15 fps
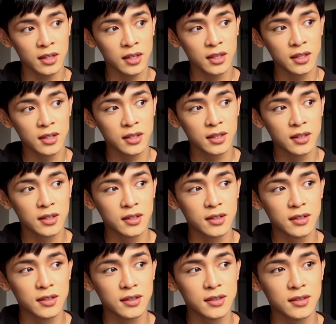Huh?
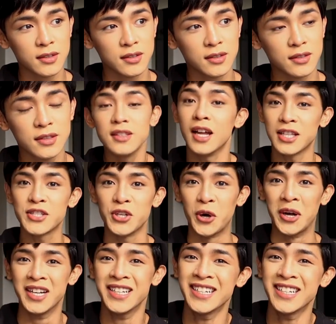That's all.